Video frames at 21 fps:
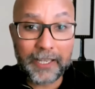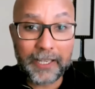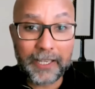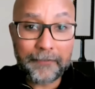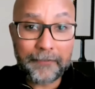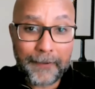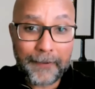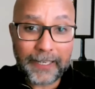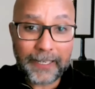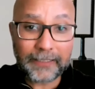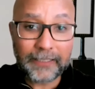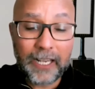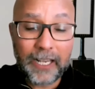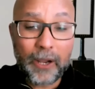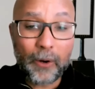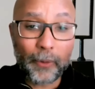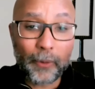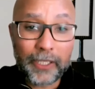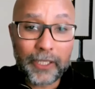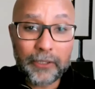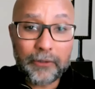In fact,
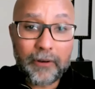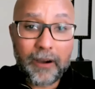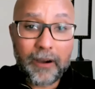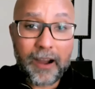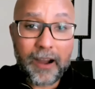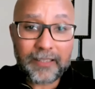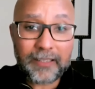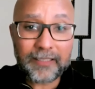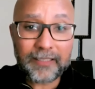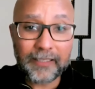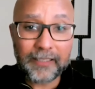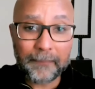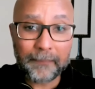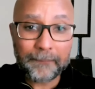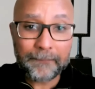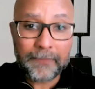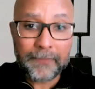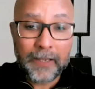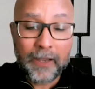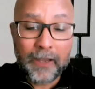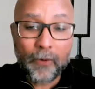when you ask
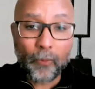them